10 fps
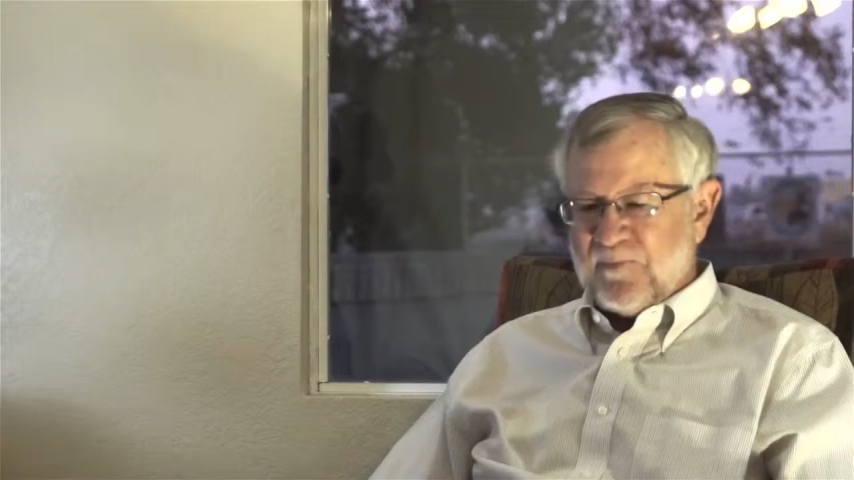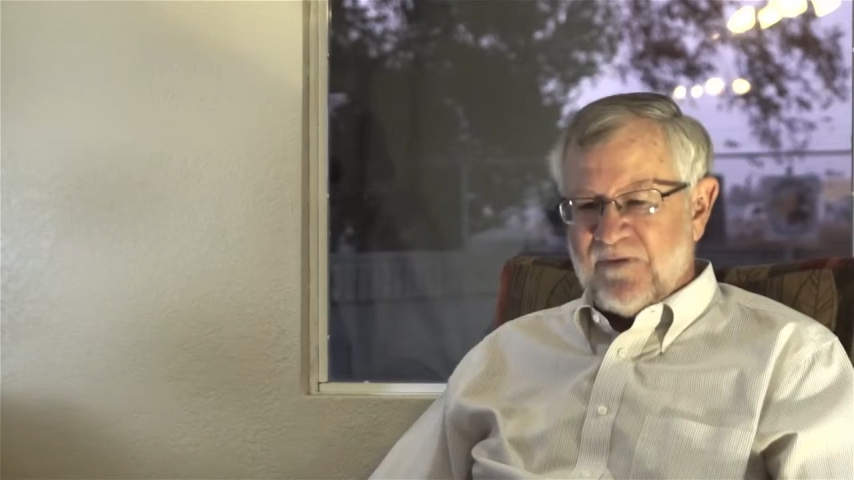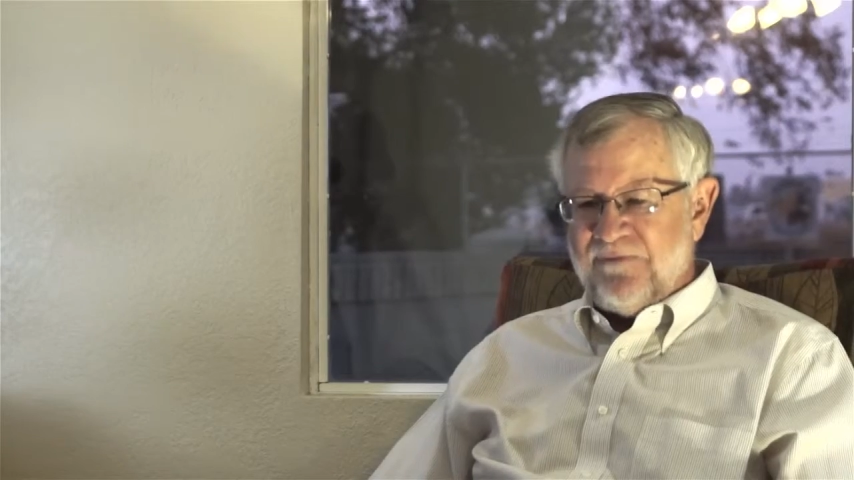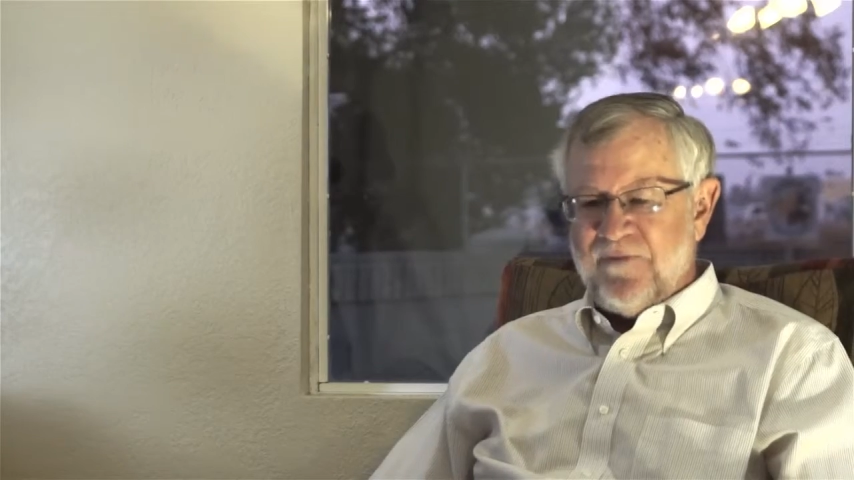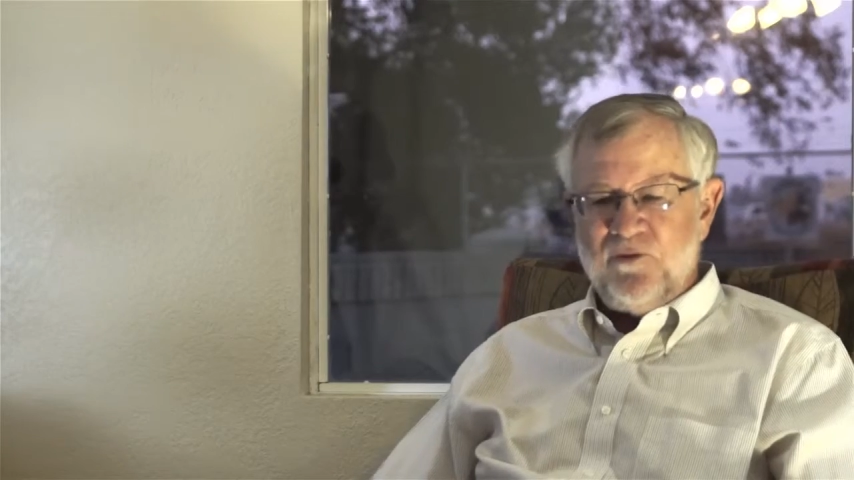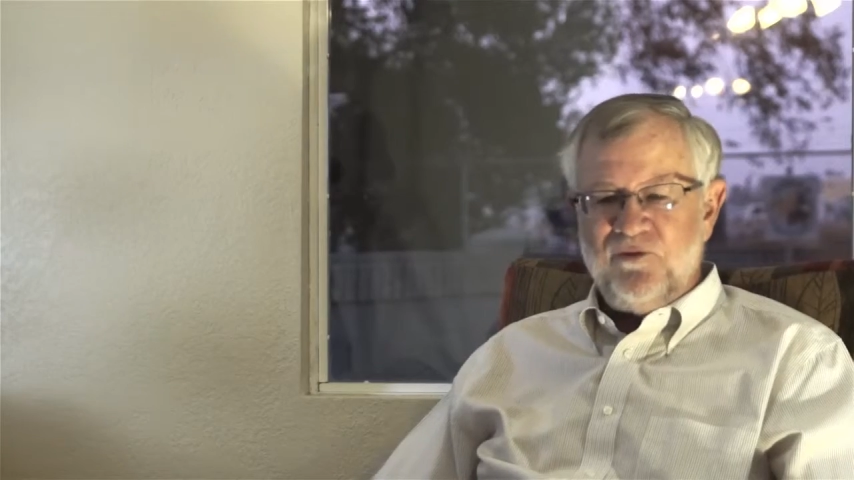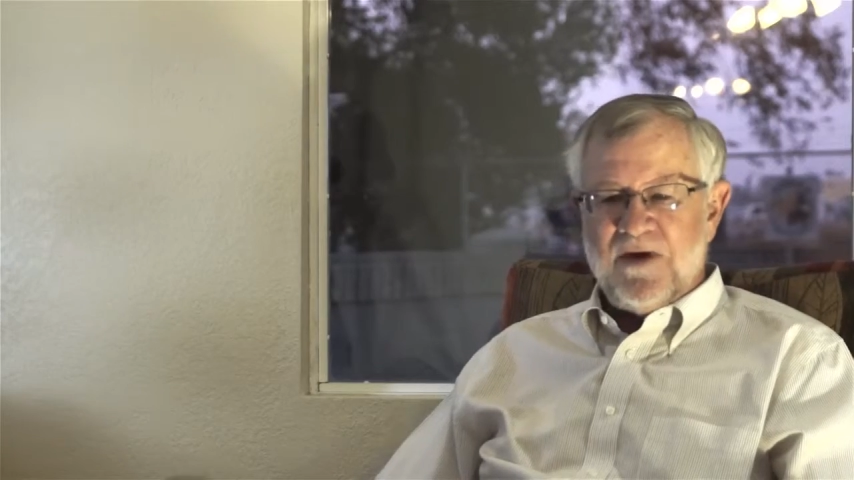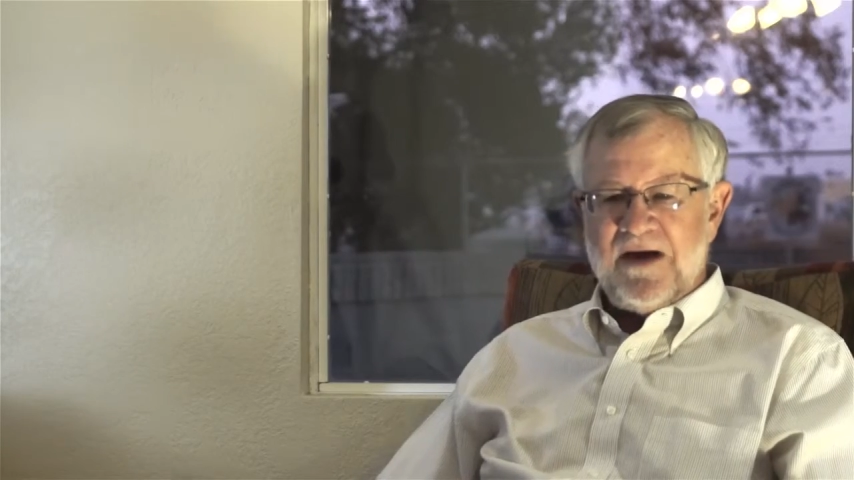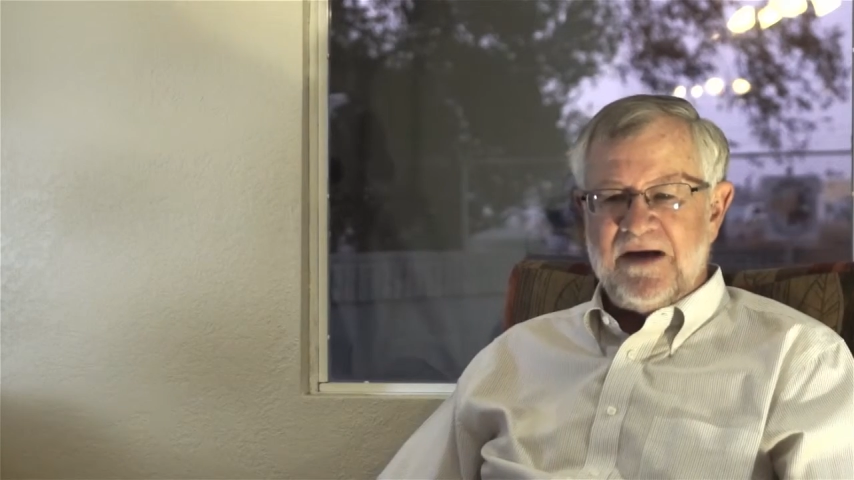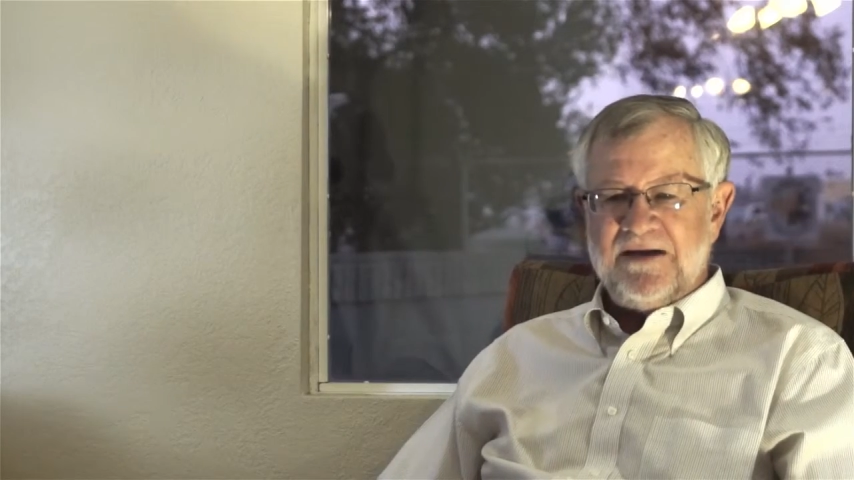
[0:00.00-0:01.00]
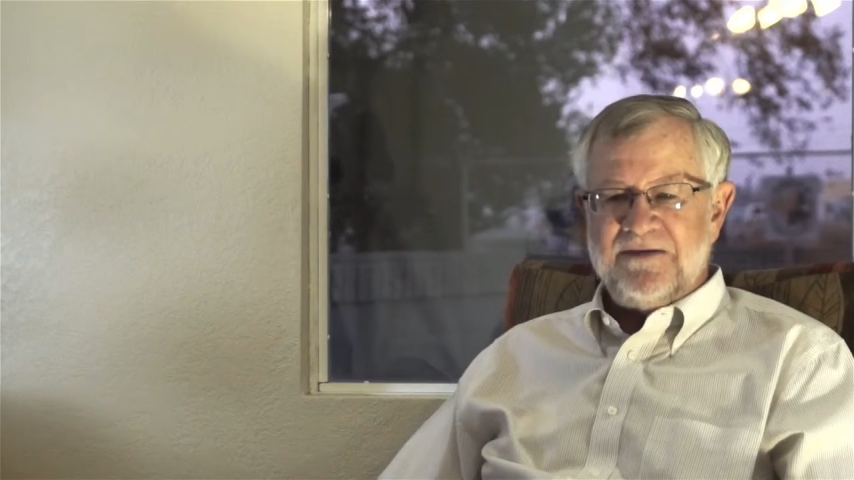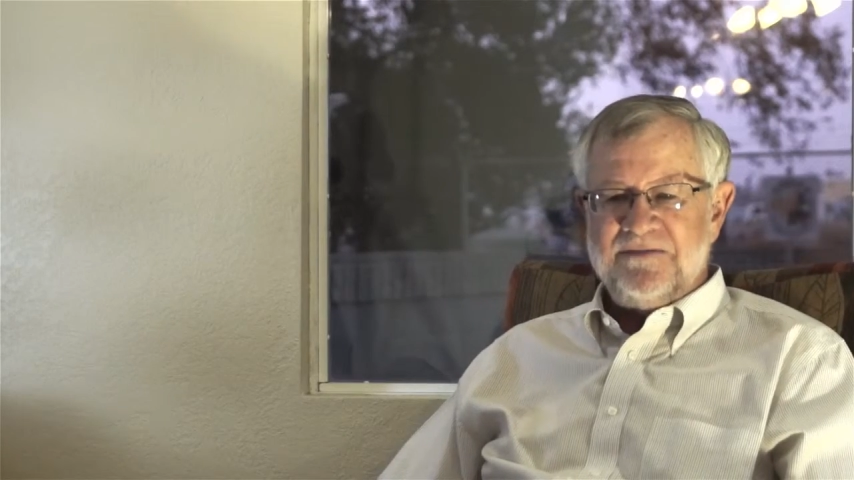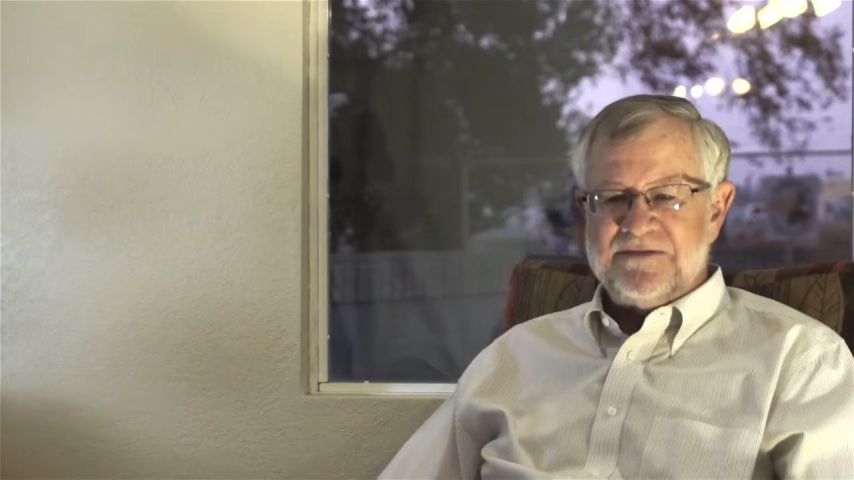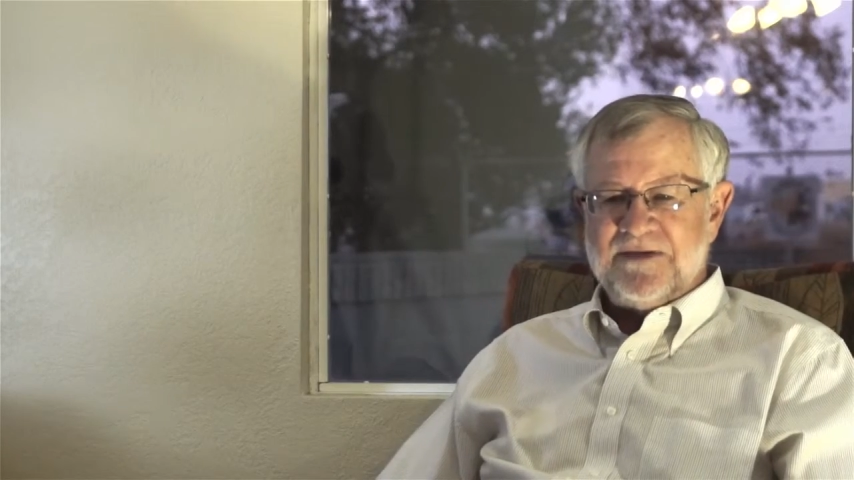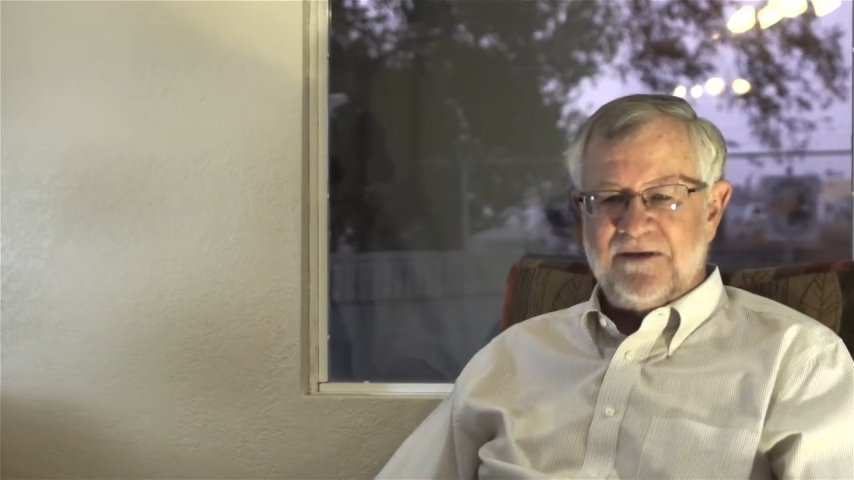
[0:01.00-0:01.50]
food
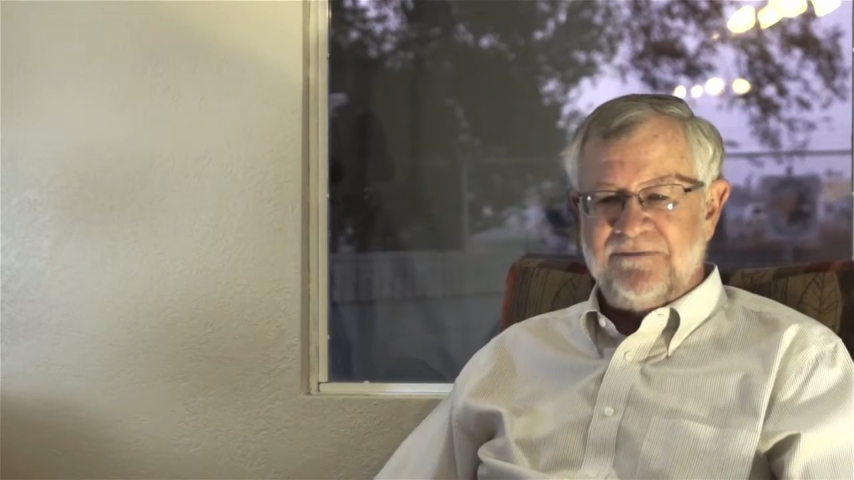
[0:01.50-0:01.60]
drives,